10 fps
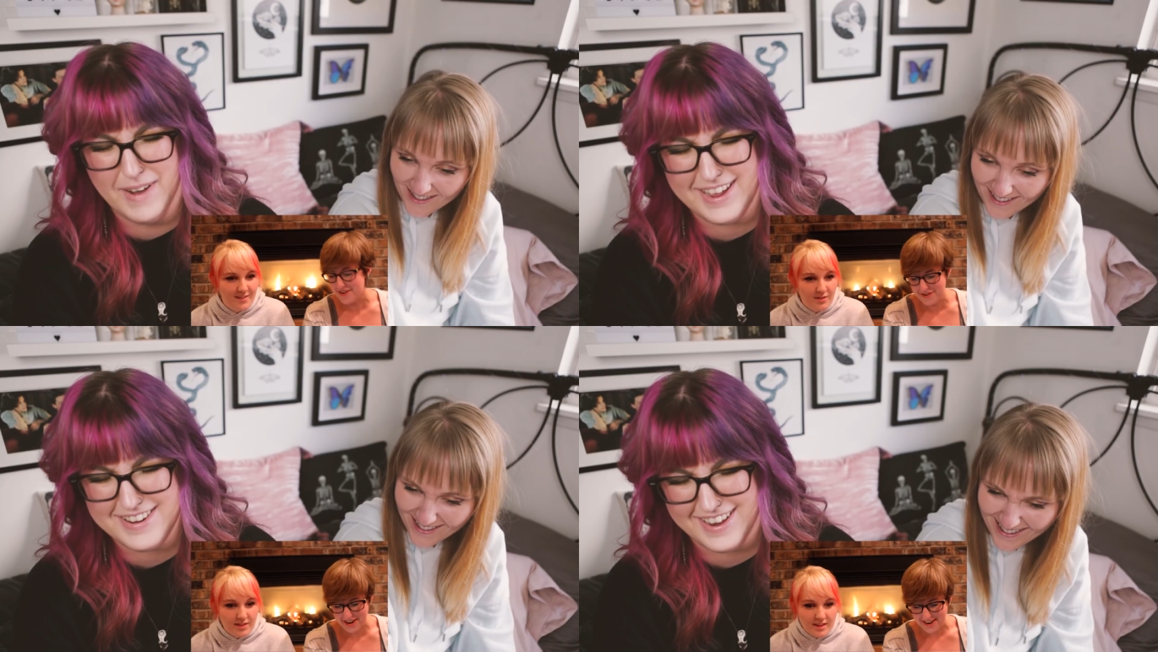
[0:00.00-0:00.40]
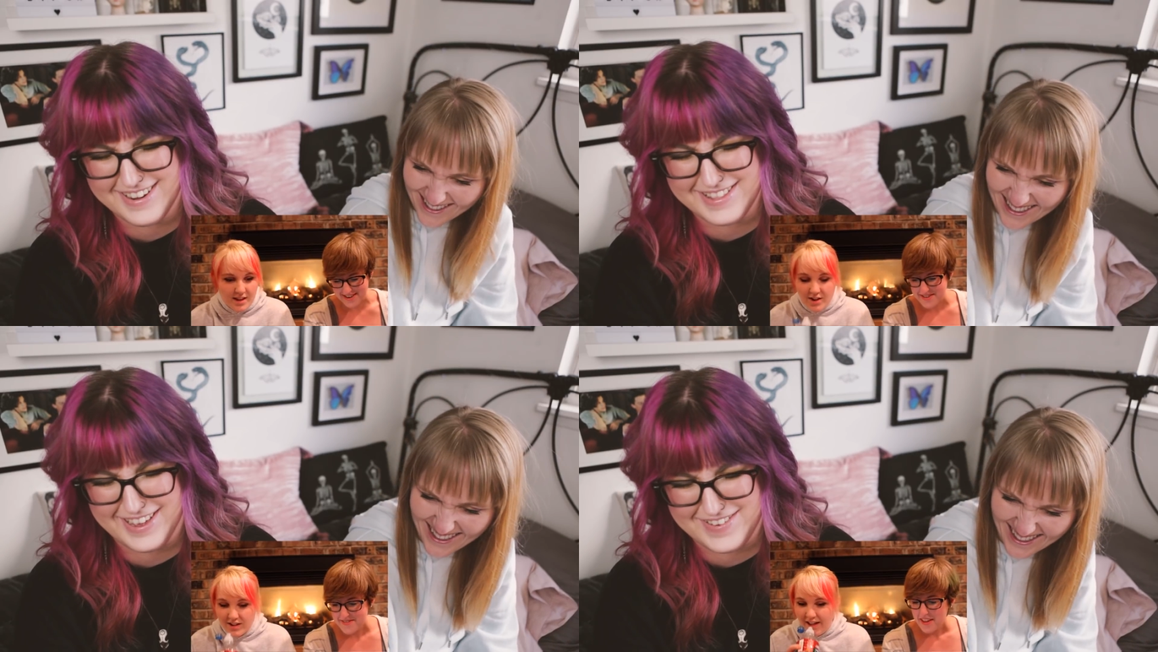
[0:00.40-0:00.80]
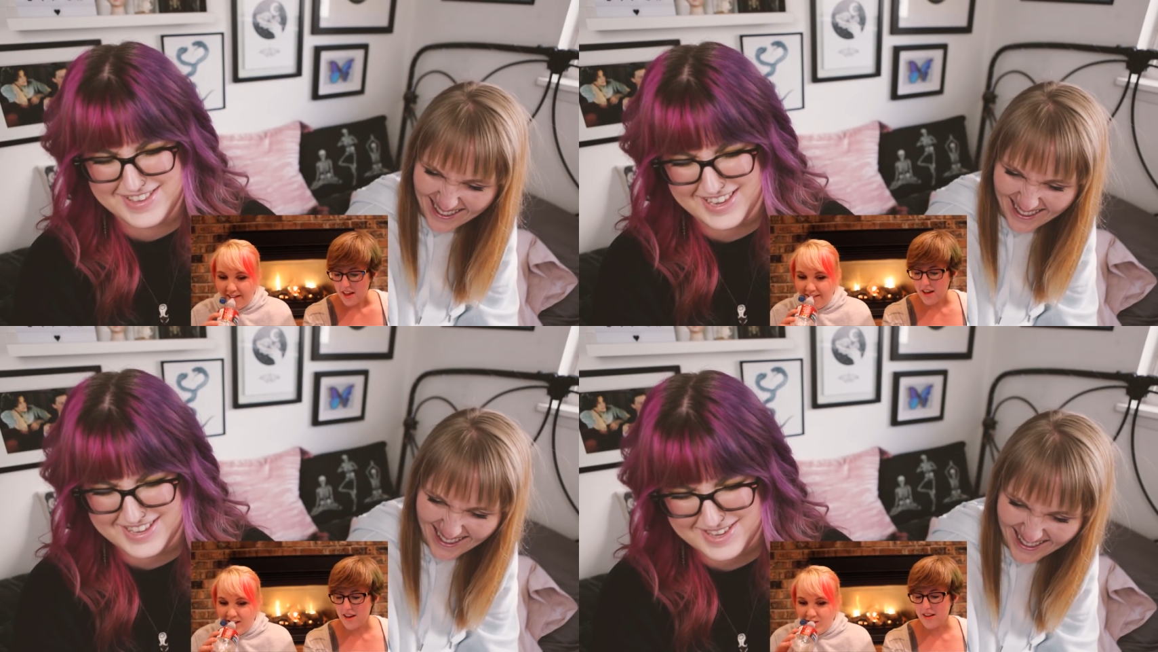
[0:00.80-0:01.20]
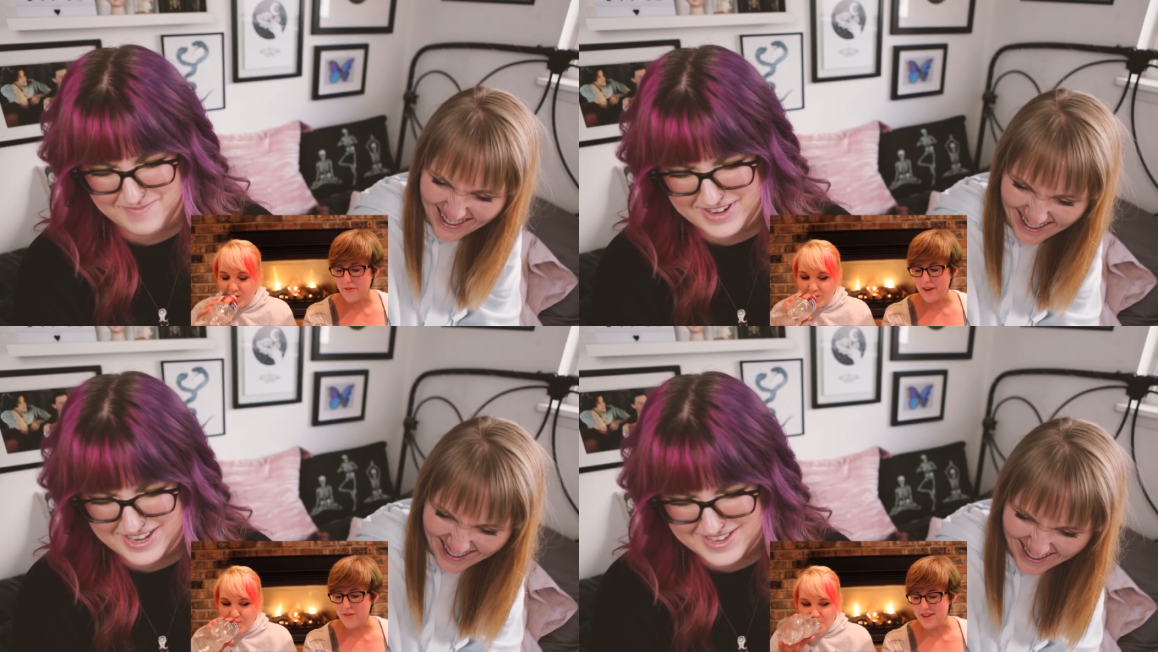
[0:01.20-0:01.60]
Speaker 1: Am I not allowed to say uh,
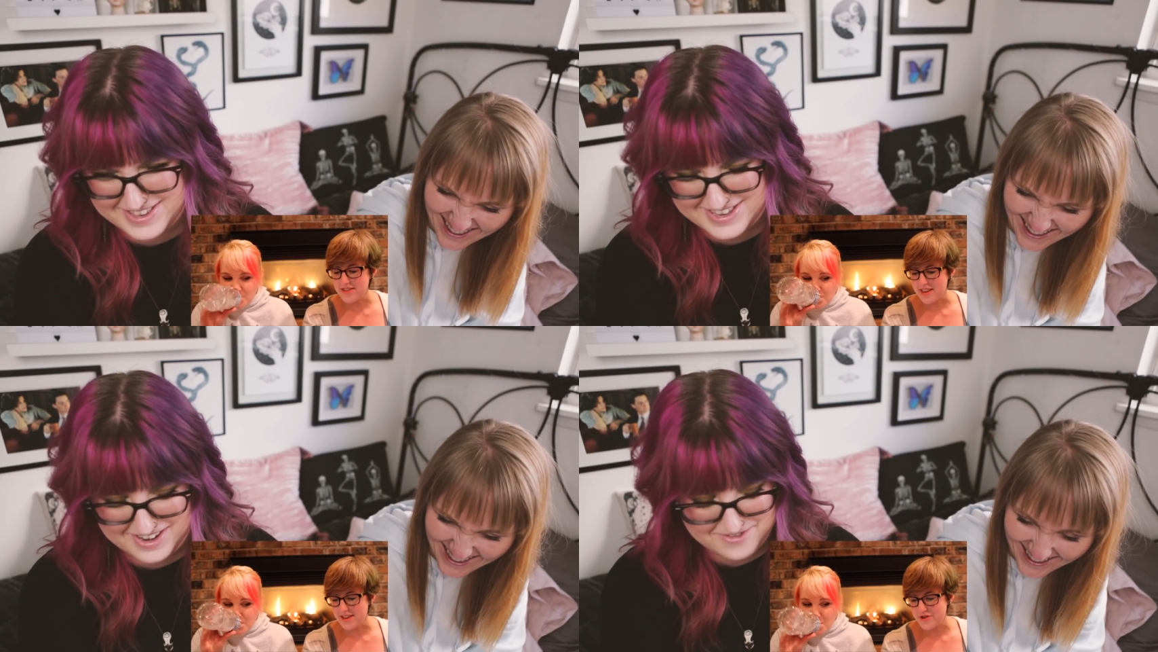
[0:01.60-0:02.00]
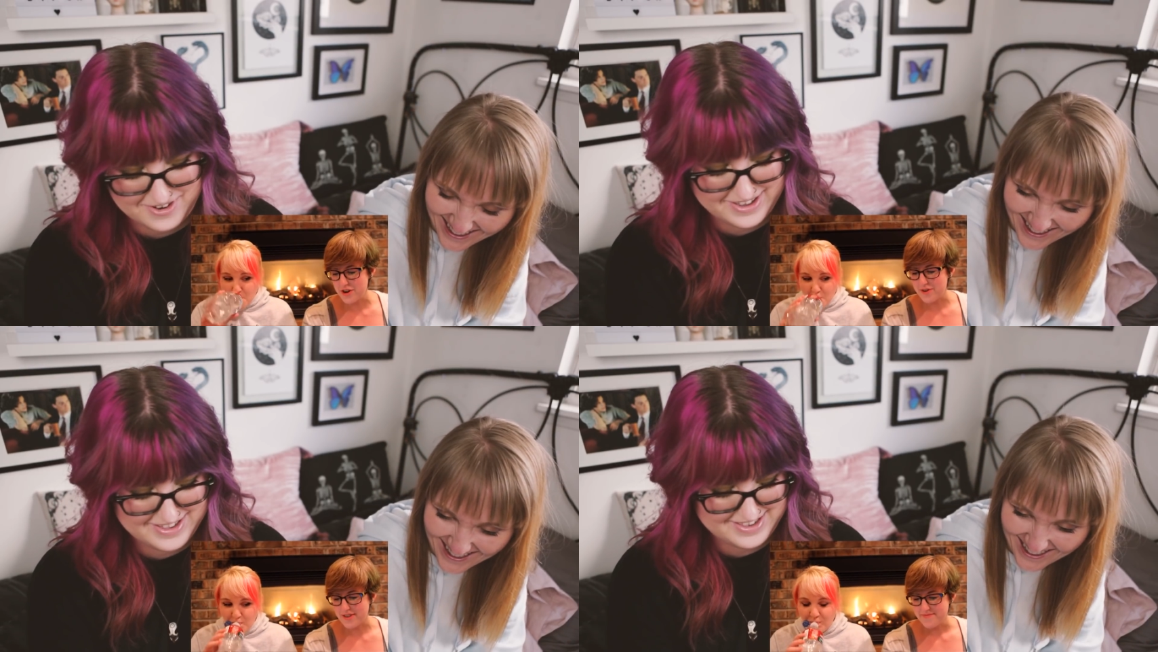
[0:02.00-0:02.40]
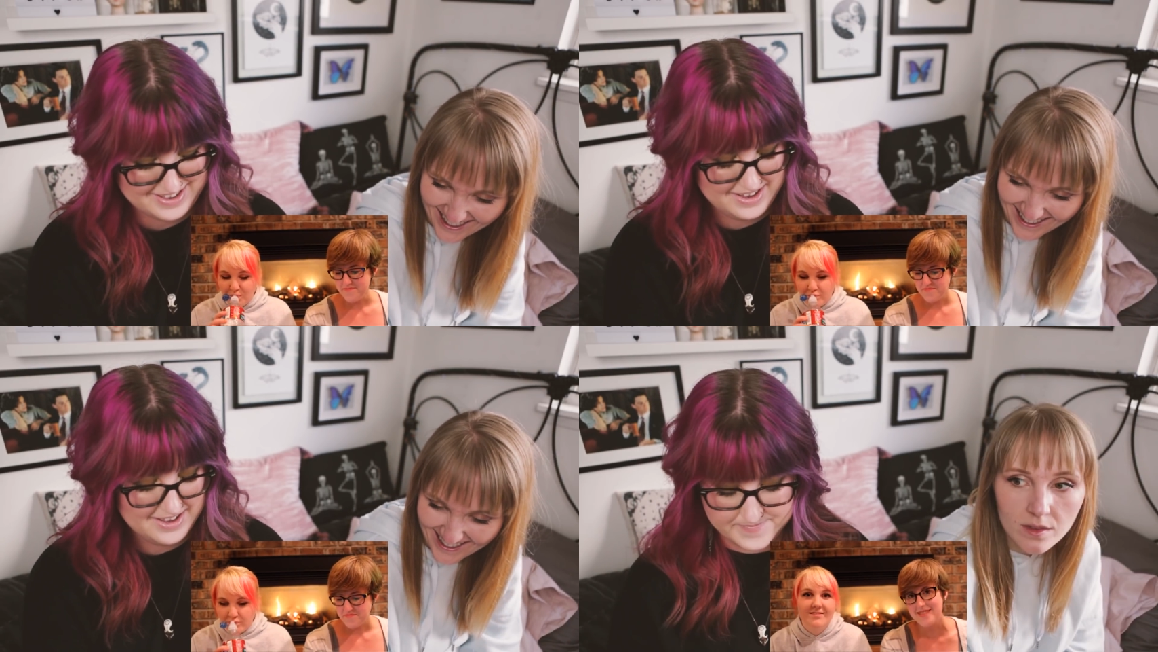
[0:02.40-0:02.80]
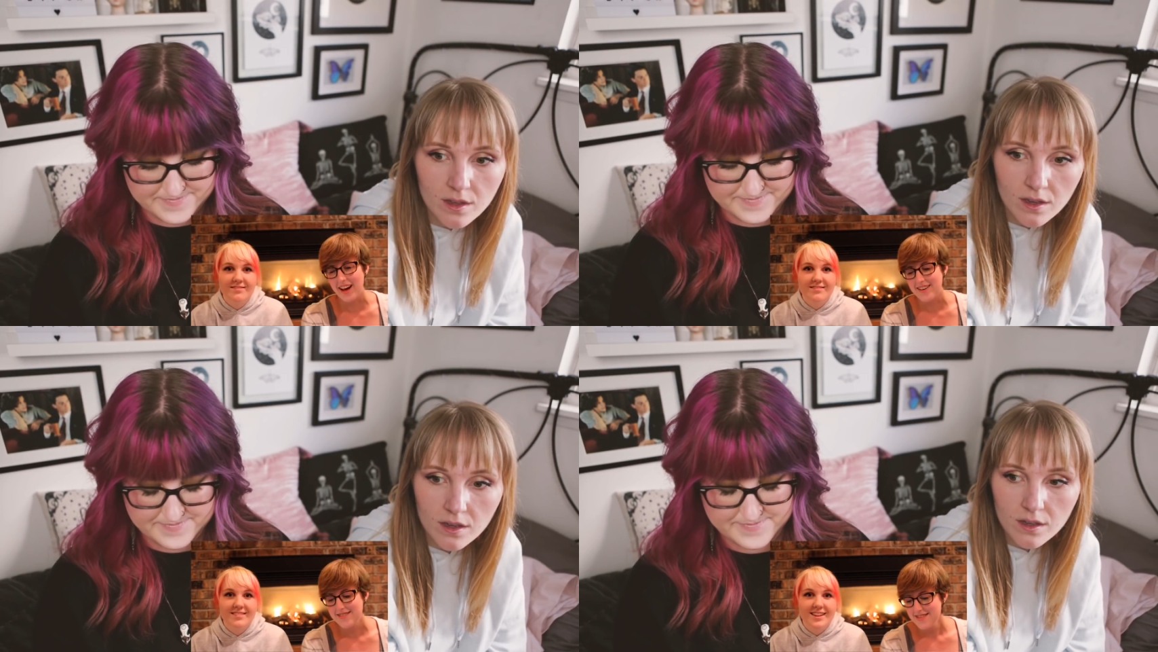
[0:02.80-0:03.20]
somebody does steroids?
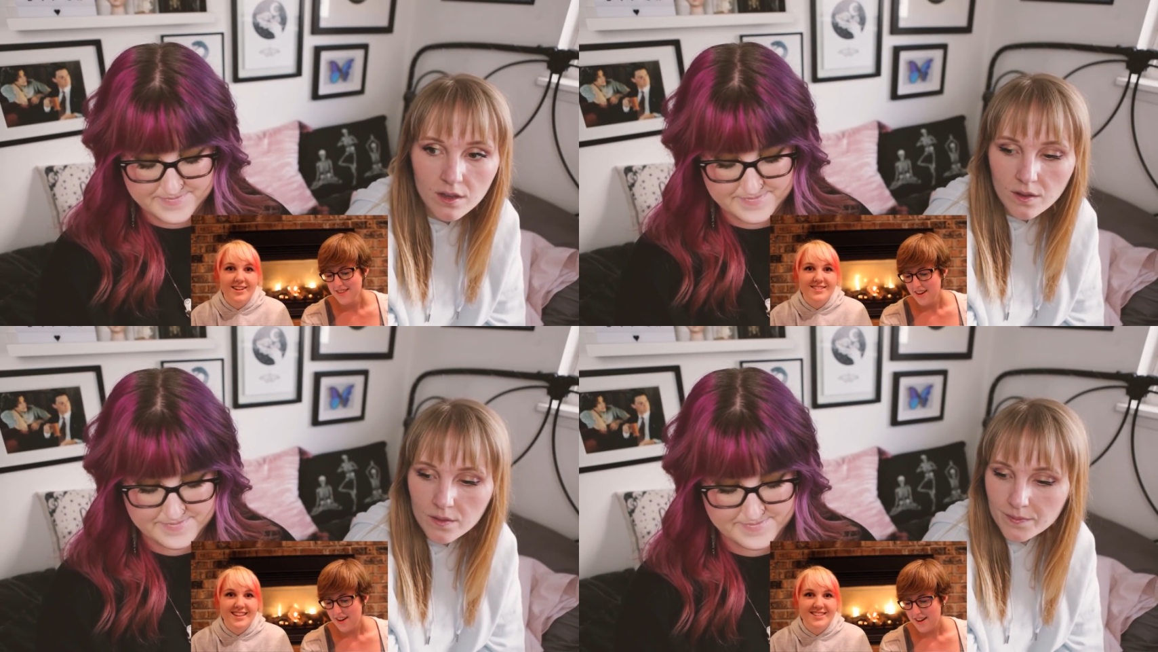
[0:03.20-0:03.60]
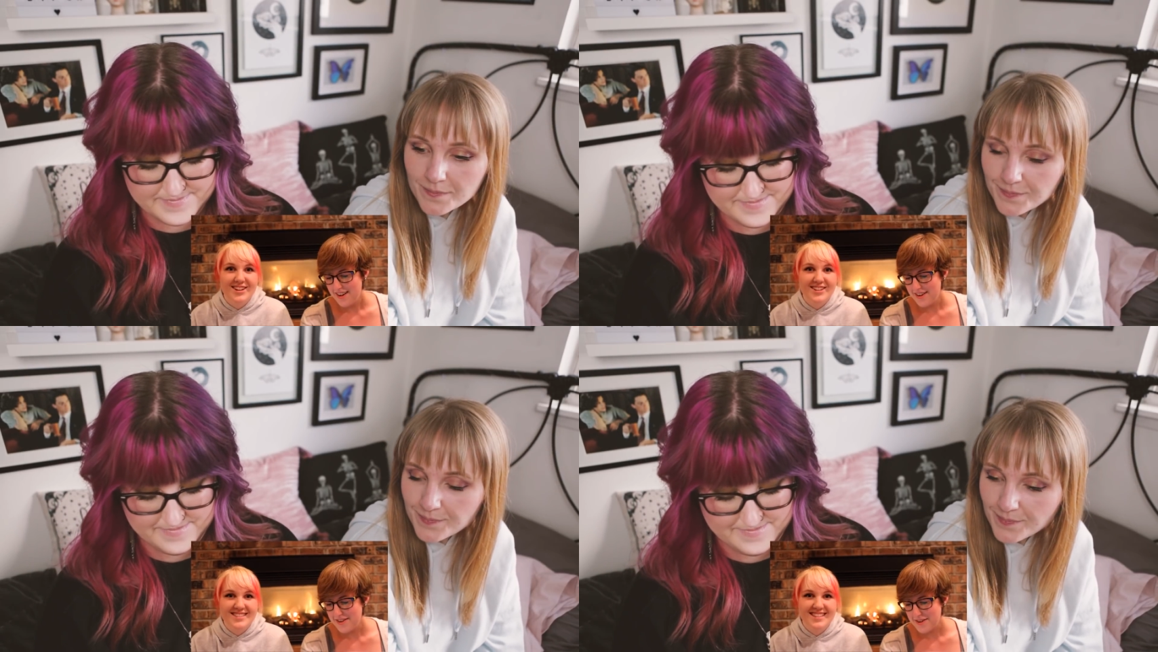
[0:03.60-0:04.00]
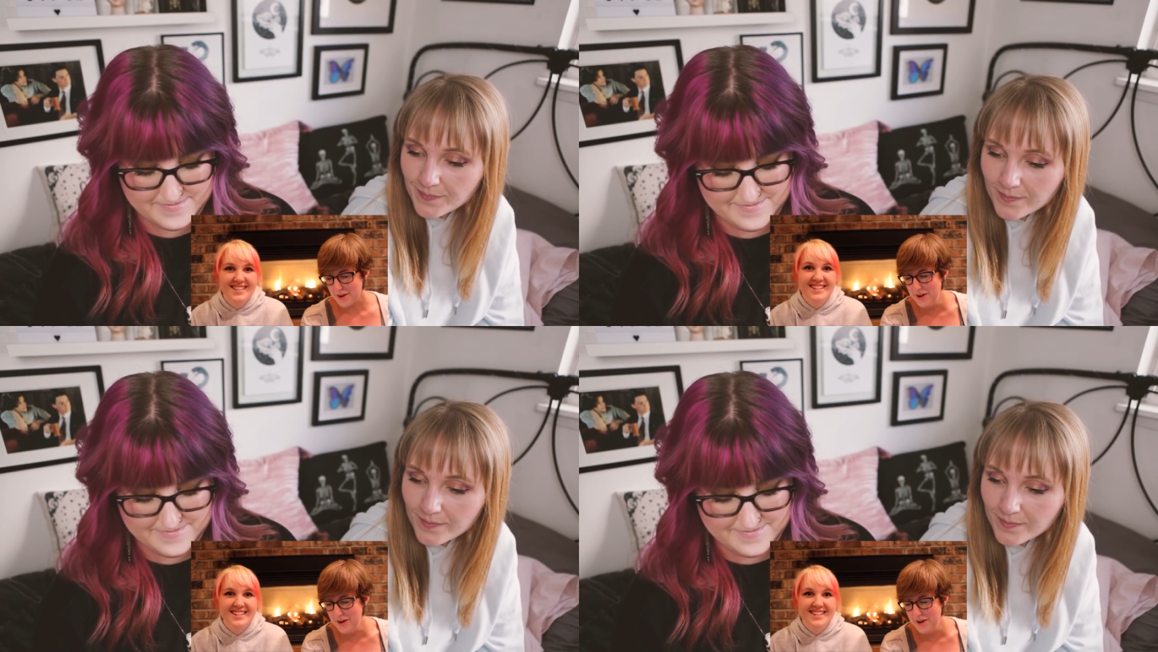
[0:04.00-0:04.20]
Speaker 2: Outside jokes.